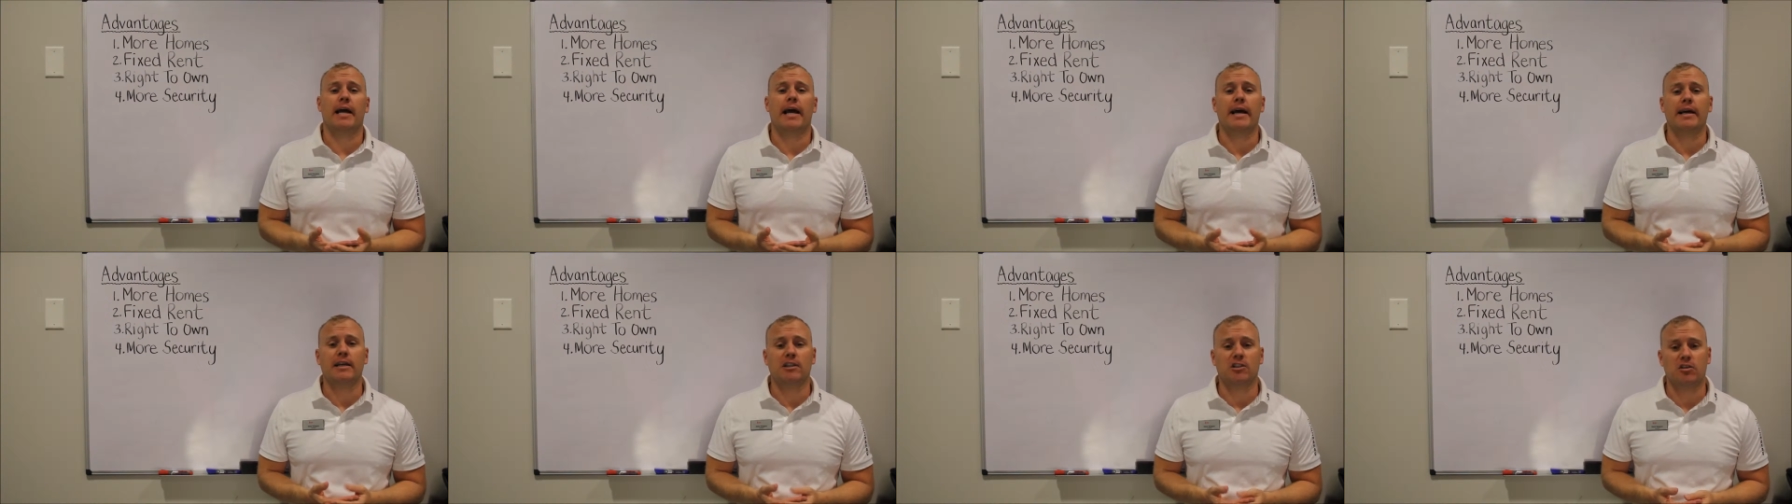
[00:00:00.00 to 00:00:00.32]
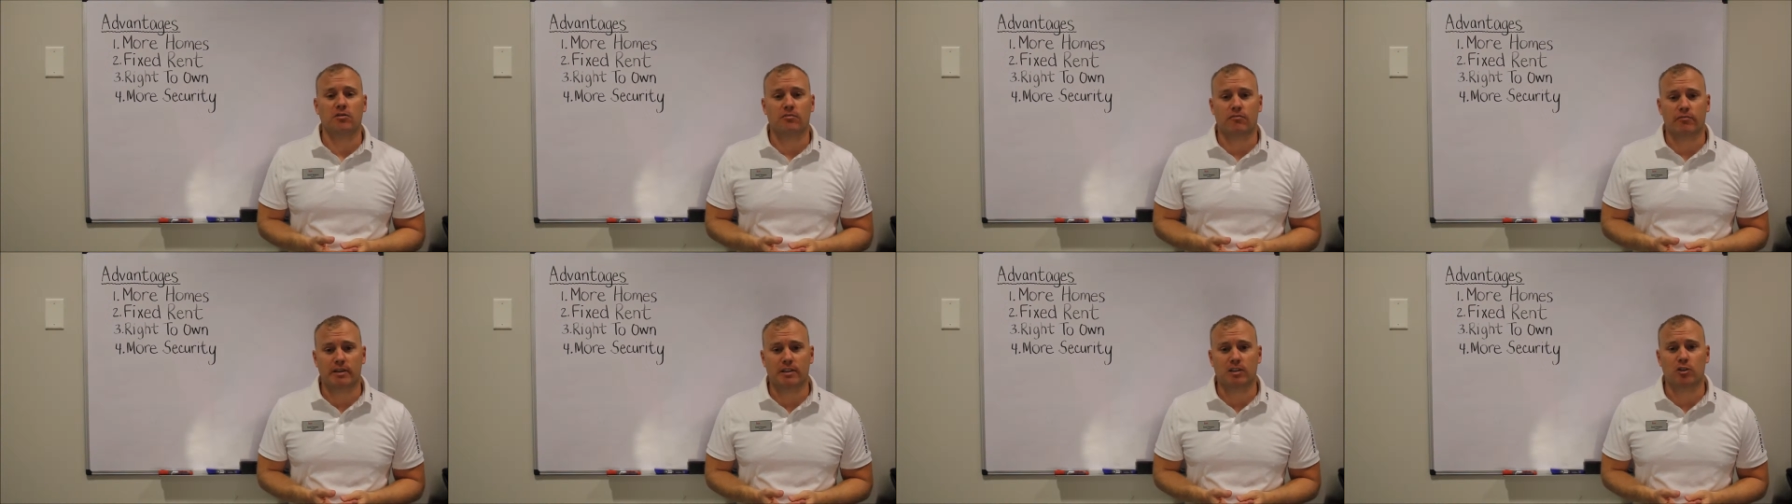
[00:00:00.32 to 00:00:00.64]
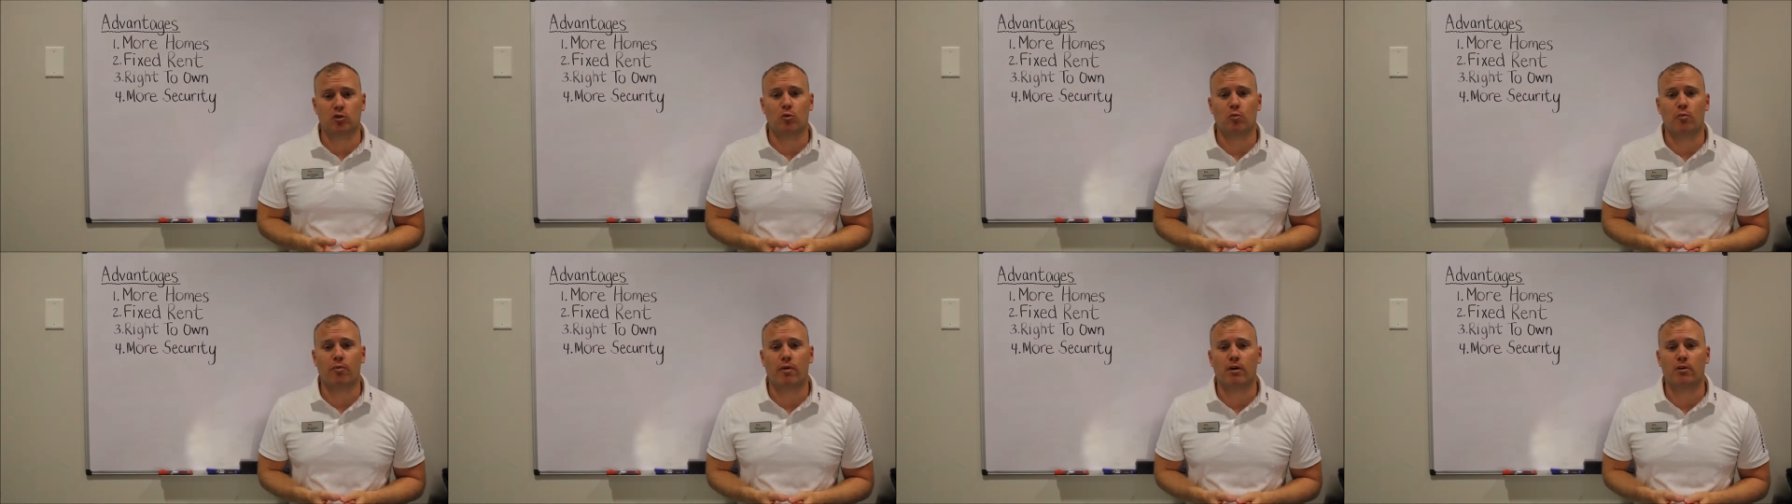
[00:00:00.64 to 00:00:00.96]
excellent
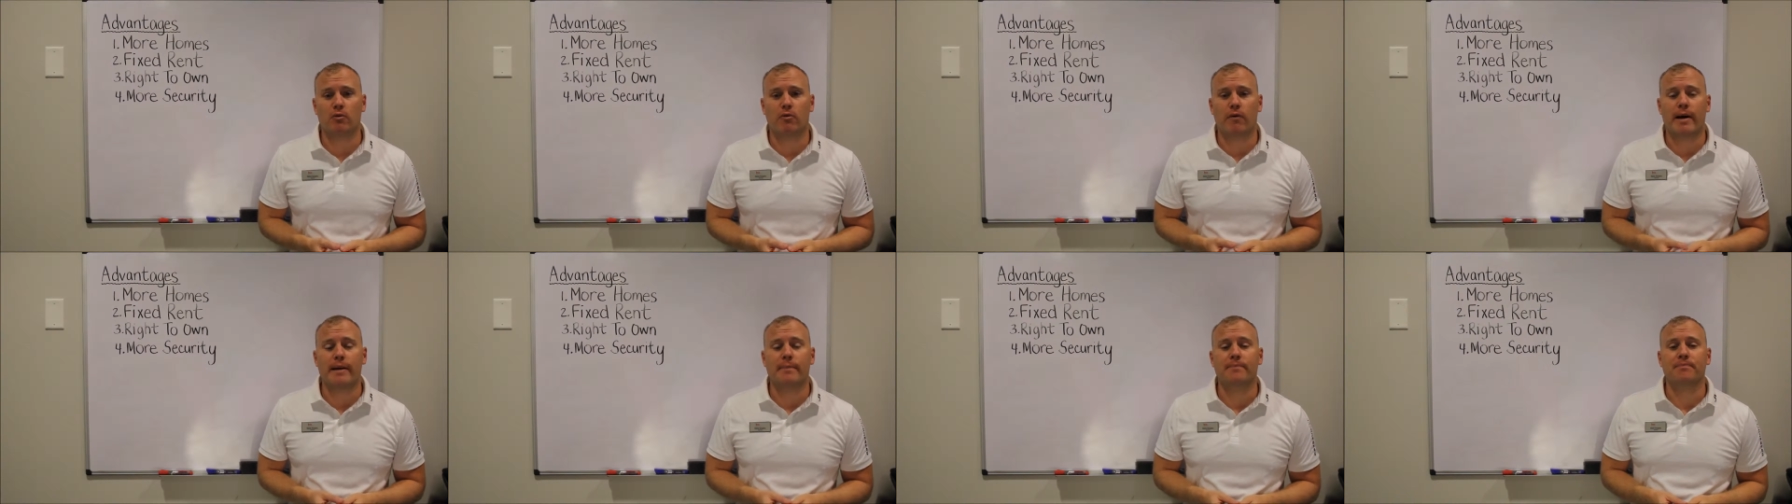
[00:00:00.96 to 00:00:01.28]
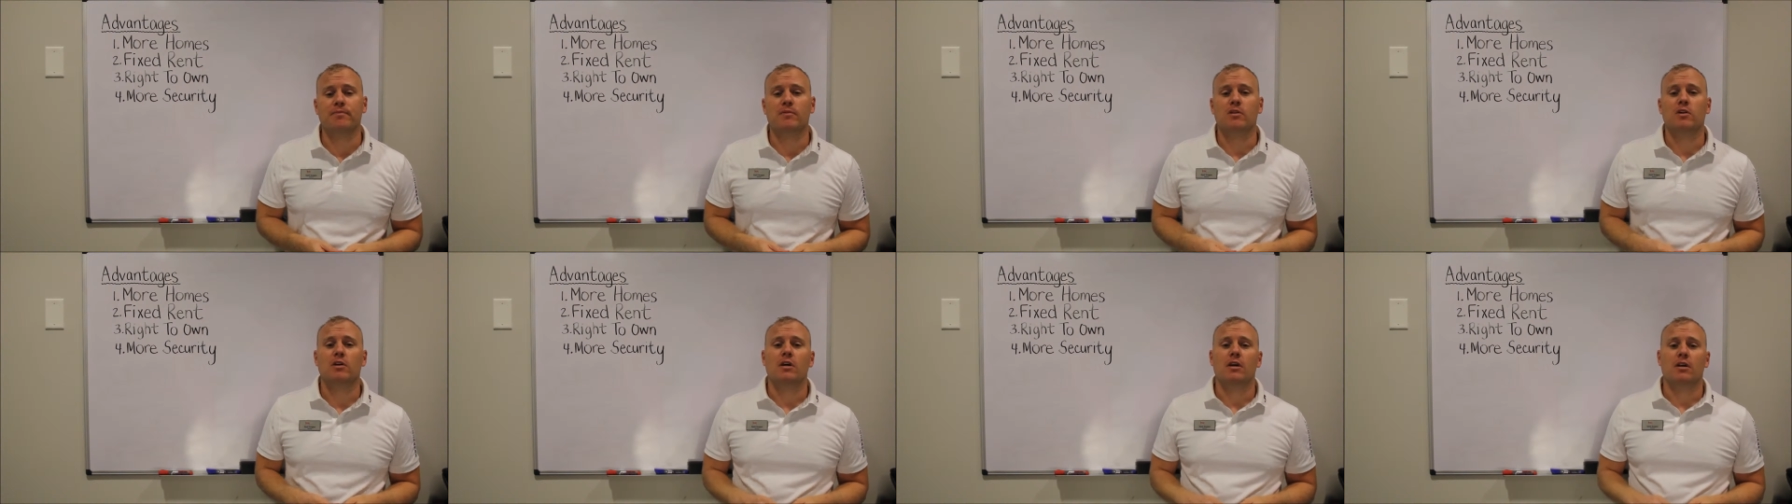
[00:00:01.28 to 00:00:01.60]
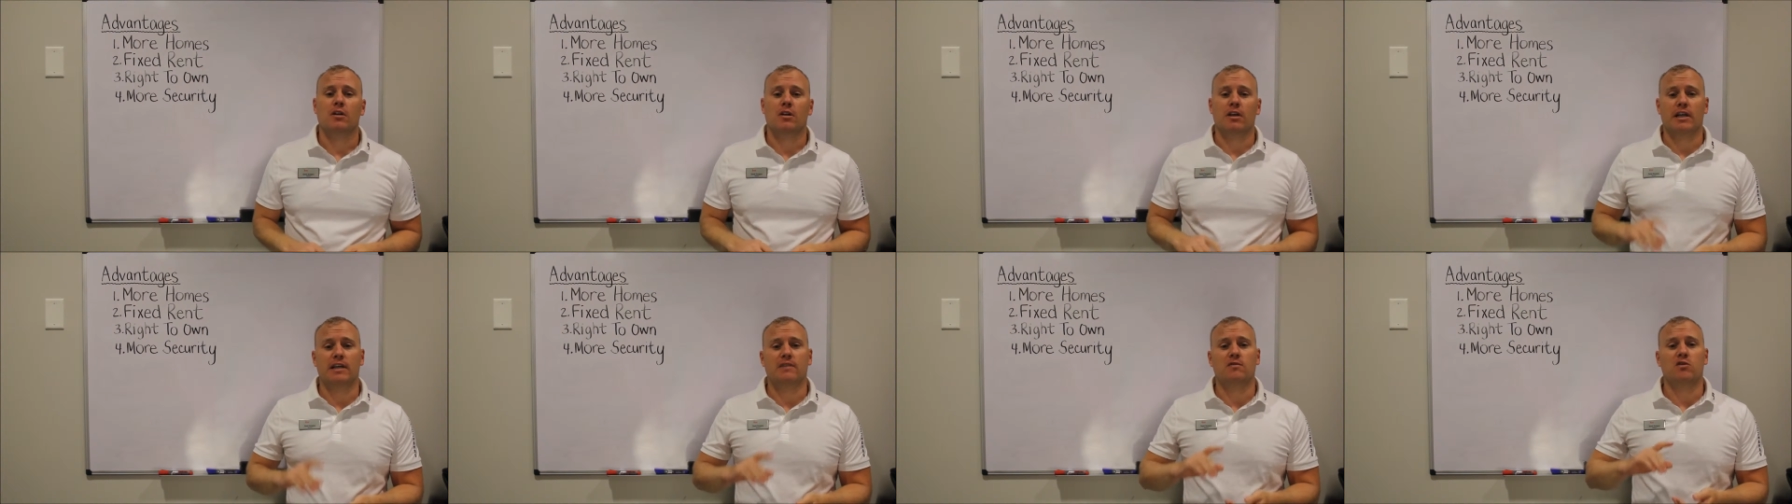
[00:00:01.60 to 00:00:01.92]
rental program
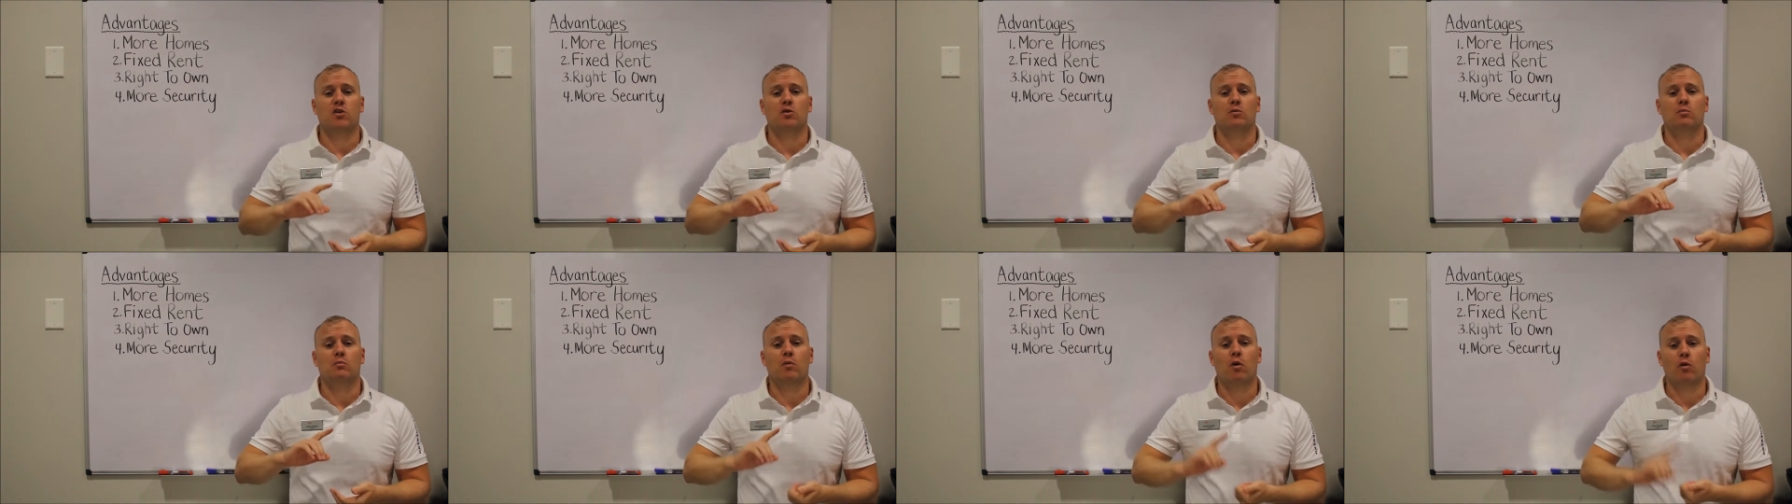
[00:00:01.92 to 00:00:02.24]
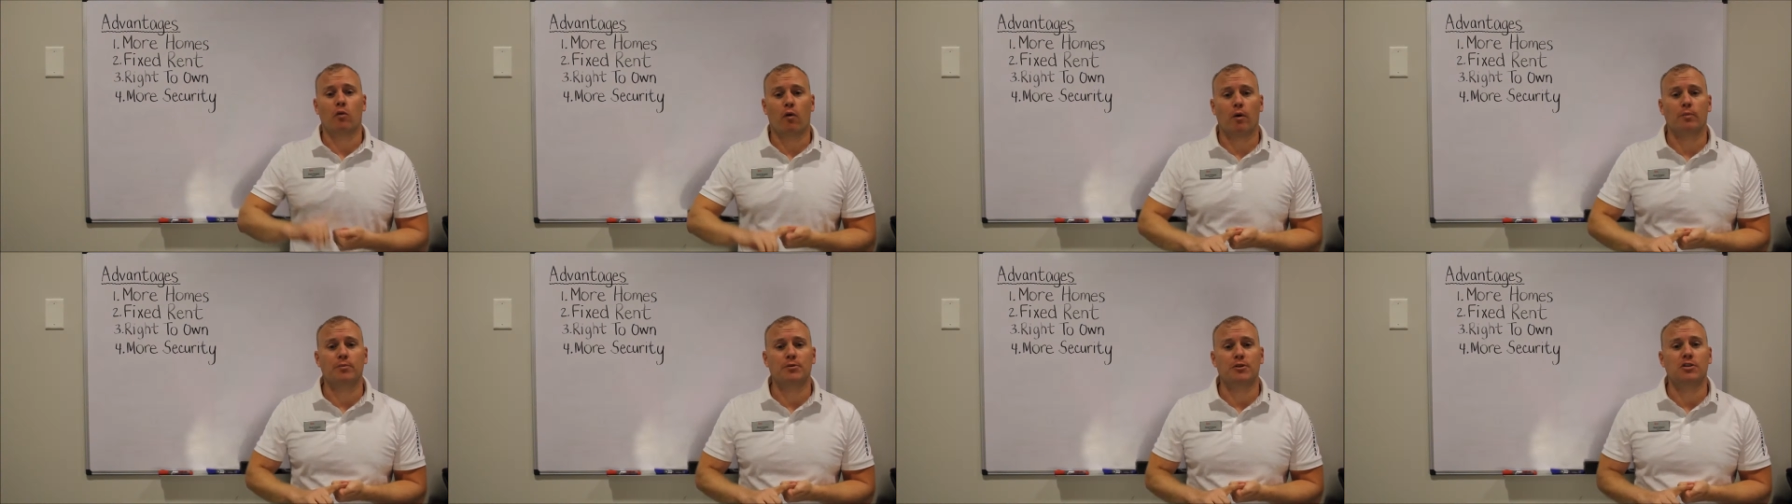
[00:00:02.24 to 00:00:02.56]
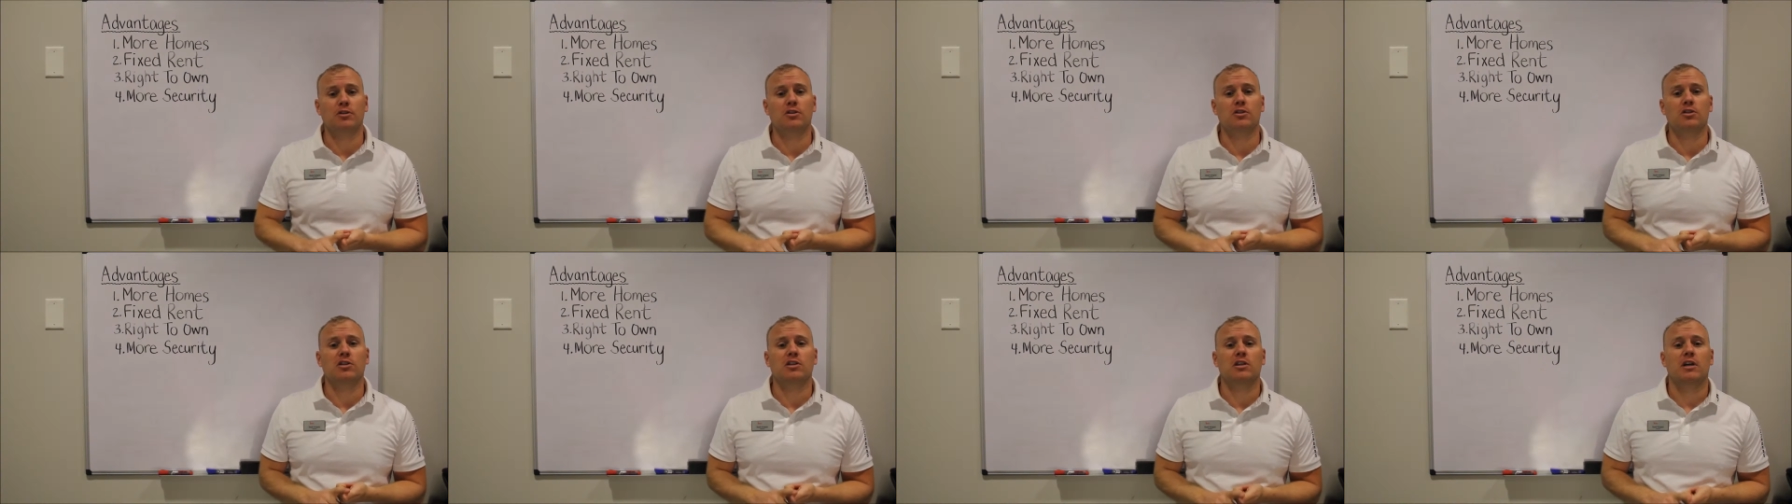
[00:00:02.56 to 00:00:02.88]
that gives you more
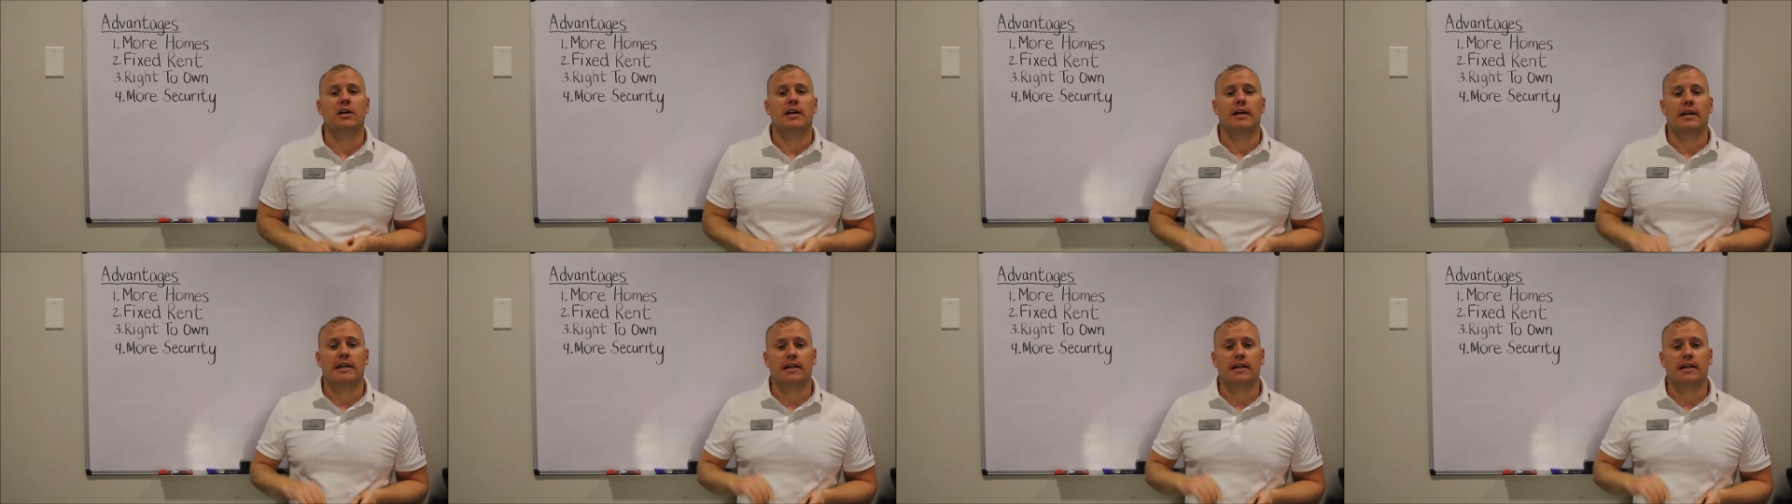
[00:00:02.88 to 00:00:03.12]
options,